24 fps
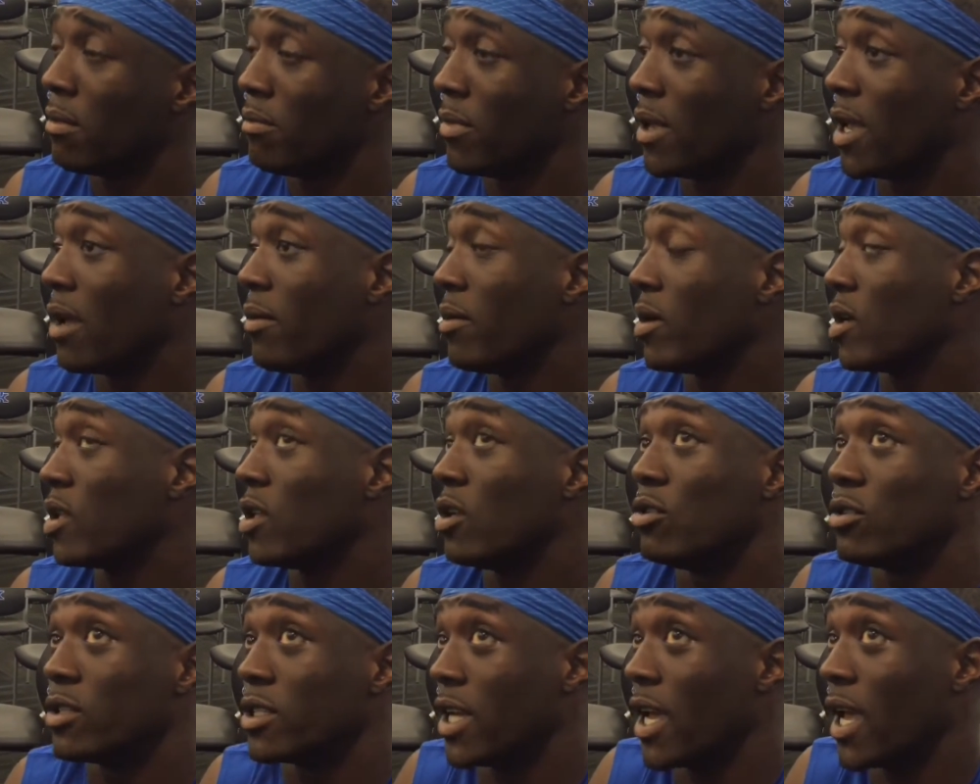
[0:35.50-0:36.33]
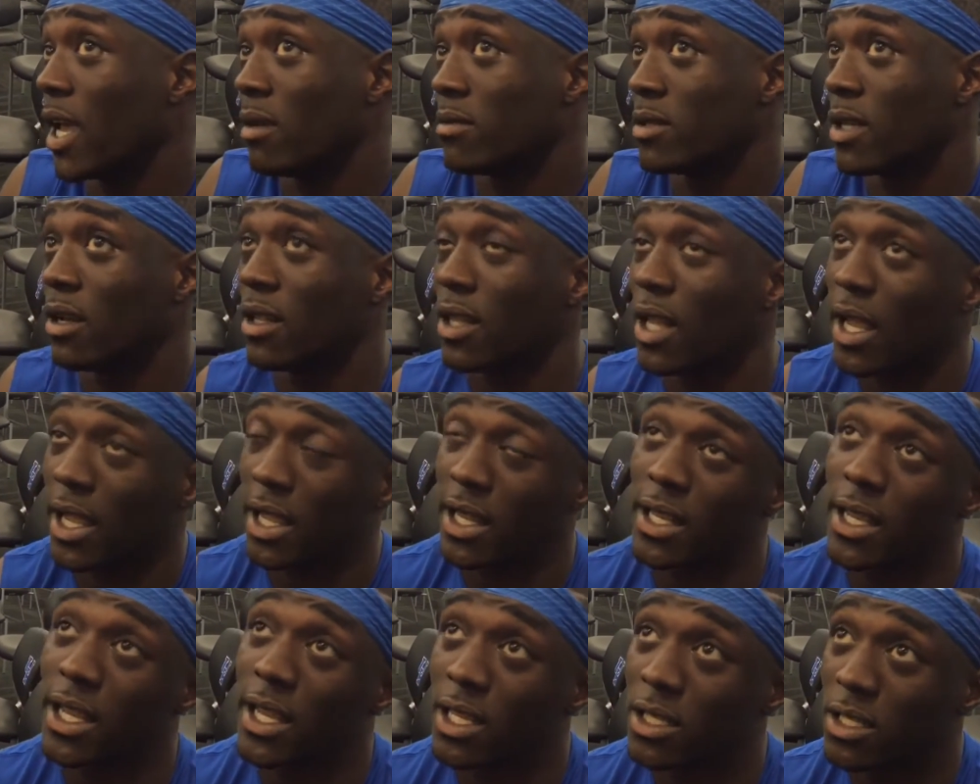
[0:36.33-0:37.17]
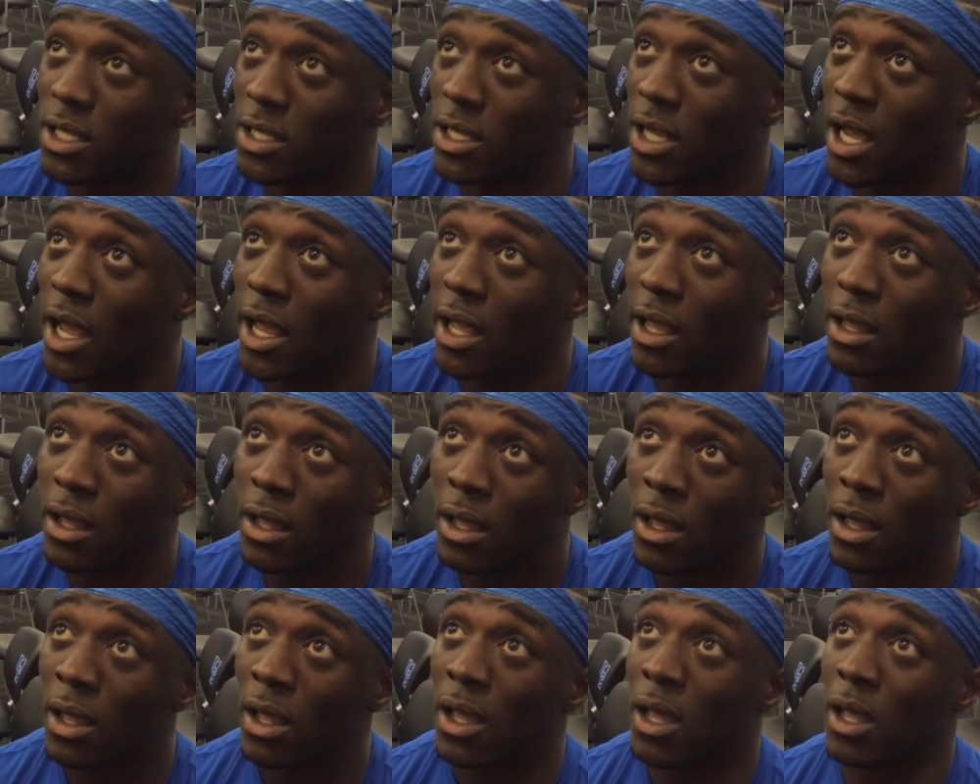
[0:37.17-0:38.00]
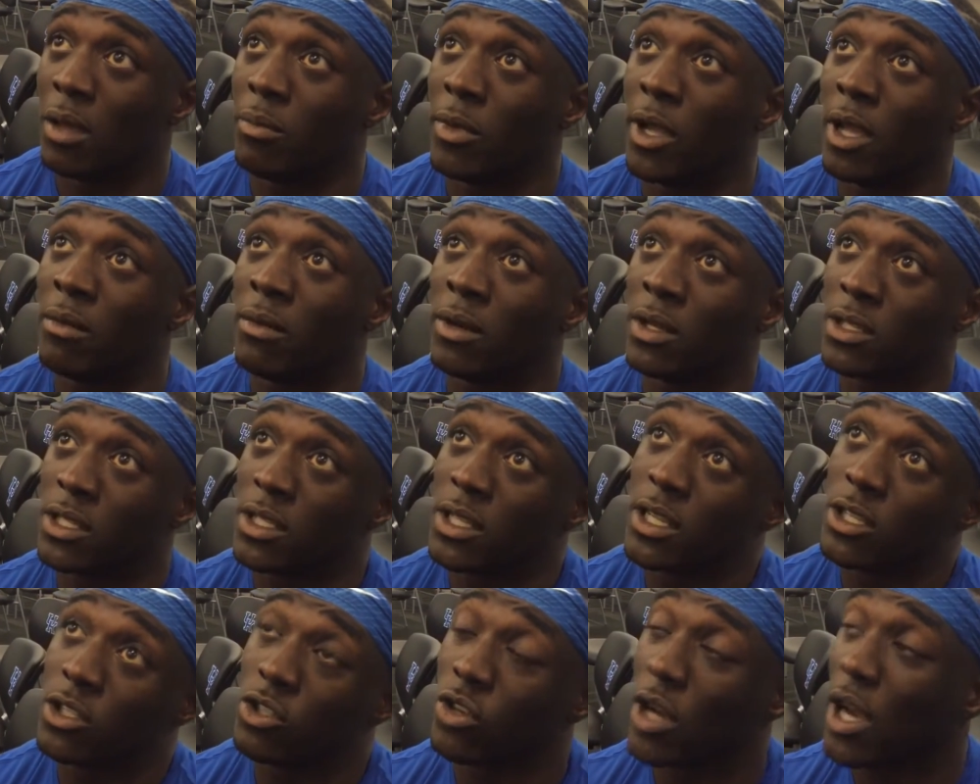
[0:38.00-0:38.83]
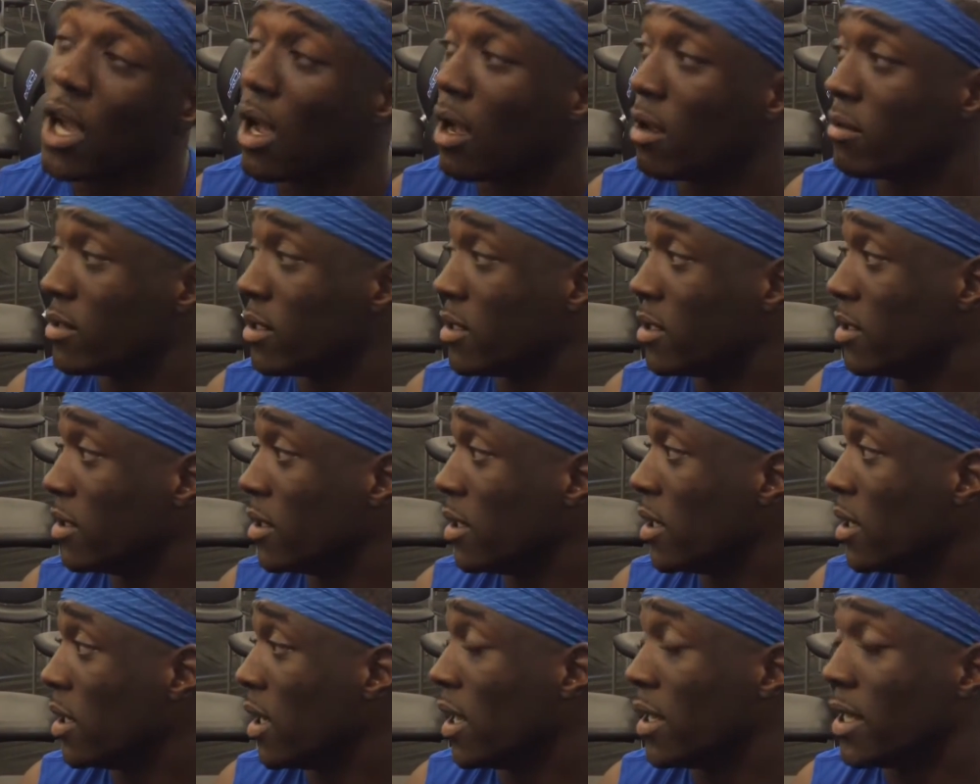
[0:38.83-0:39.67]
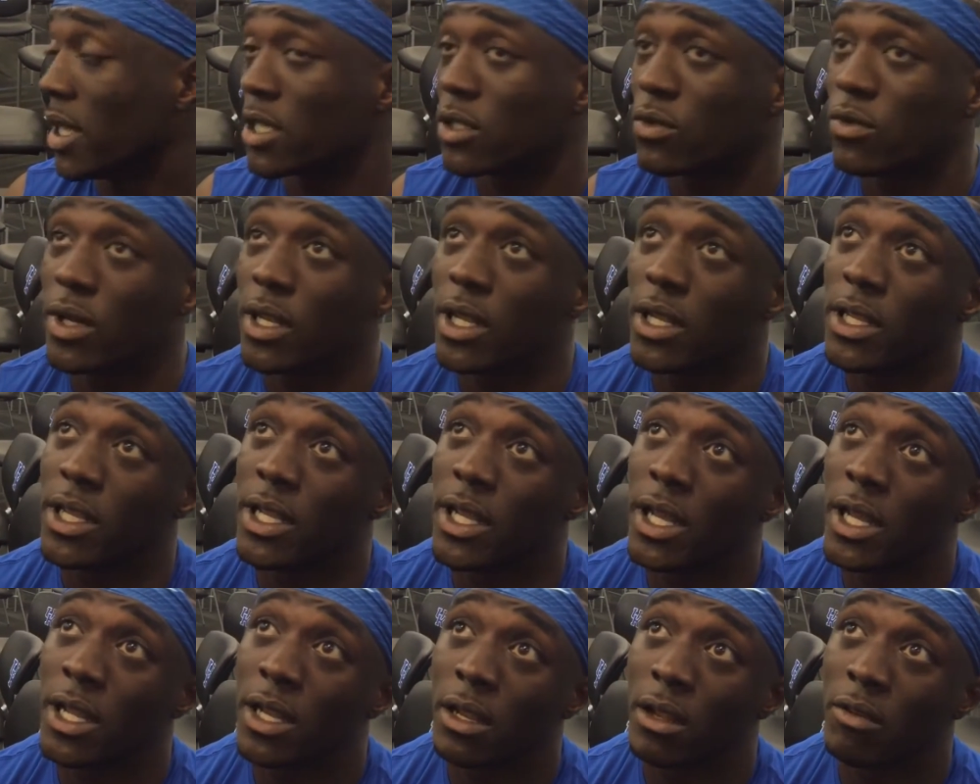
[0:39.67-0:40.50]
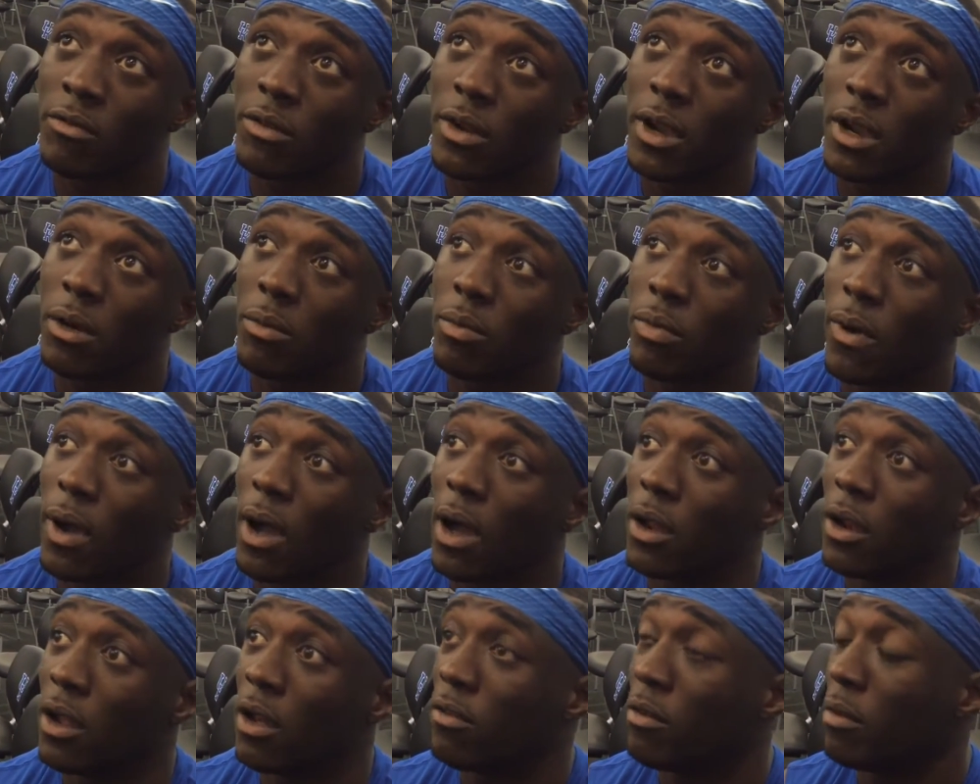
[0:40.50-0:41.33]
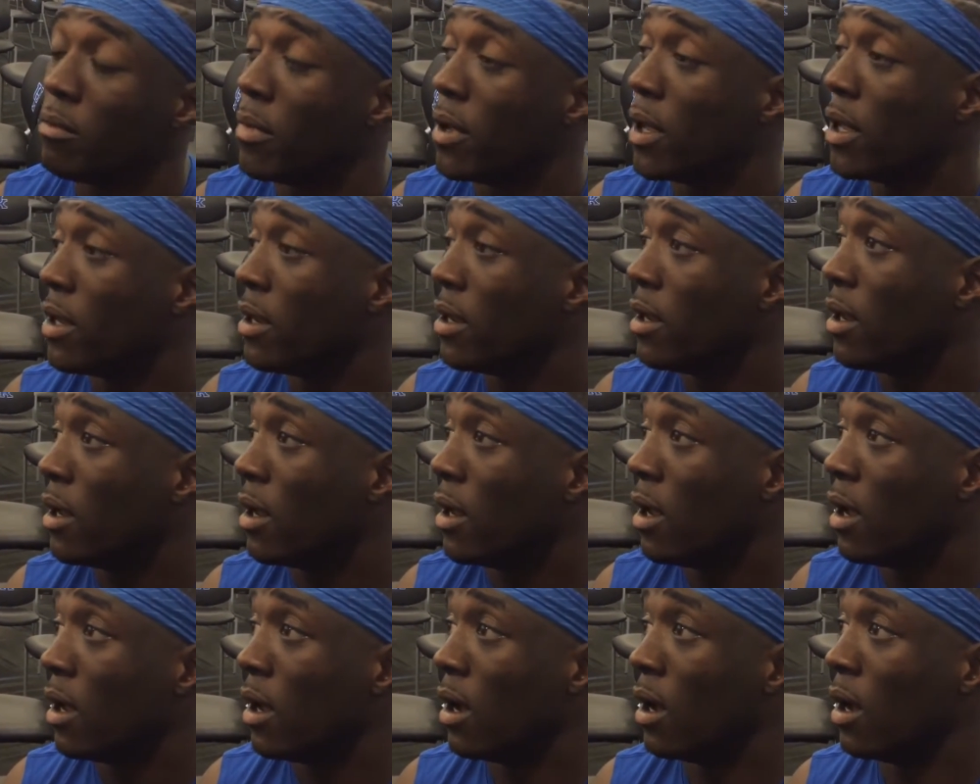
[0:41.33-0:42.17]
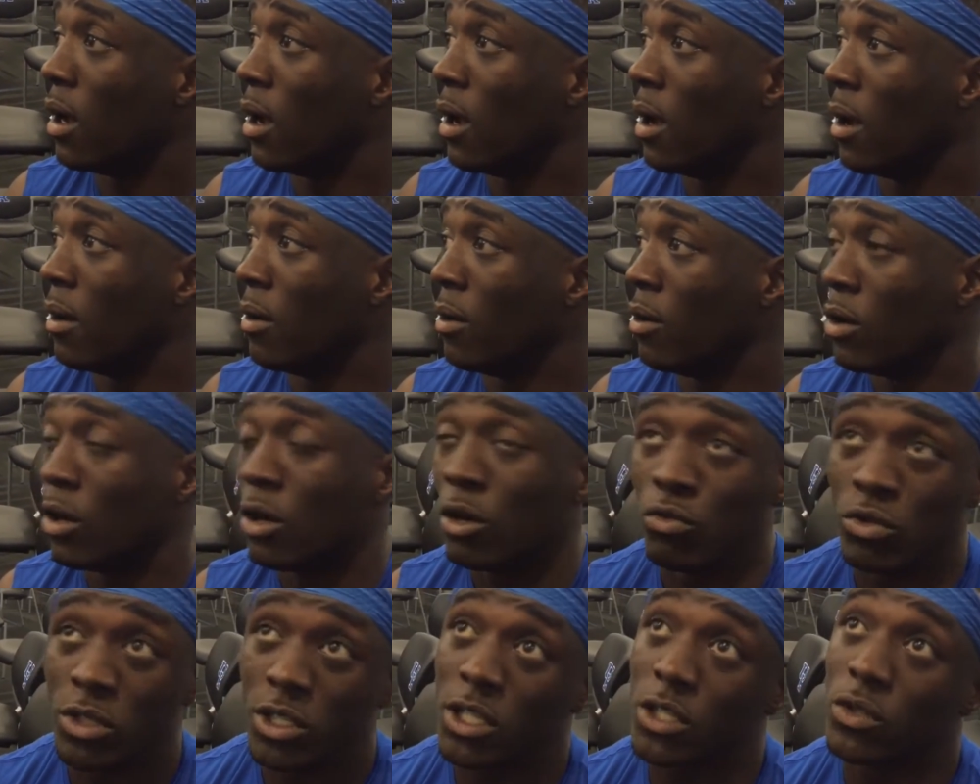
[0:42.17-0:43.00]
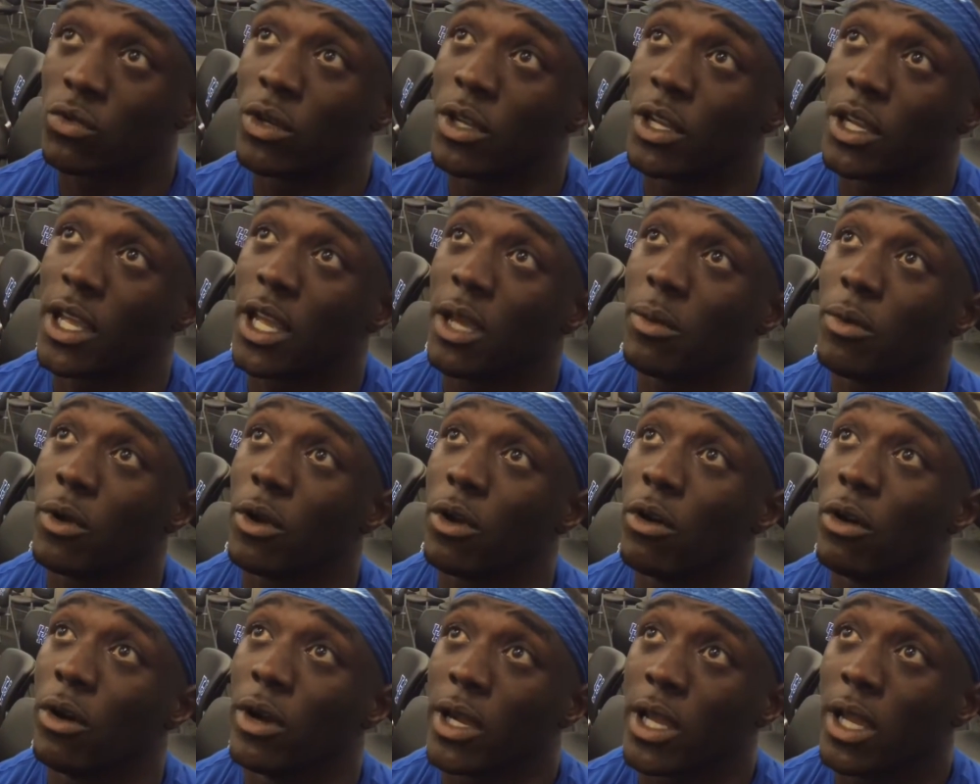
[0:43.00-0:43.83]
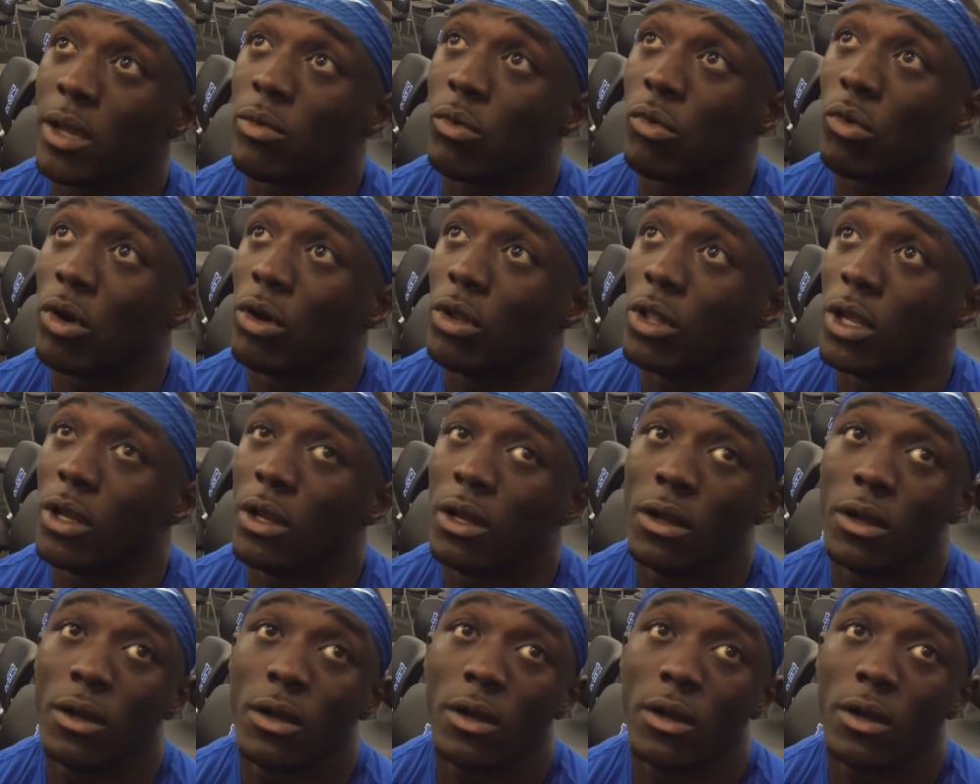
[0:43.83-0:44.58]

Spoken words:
be able to close games out like he did tonight, and be able to extend drives. And that's what he did, and I'm very proud of him. And we just want to keep it going, keep it rolling.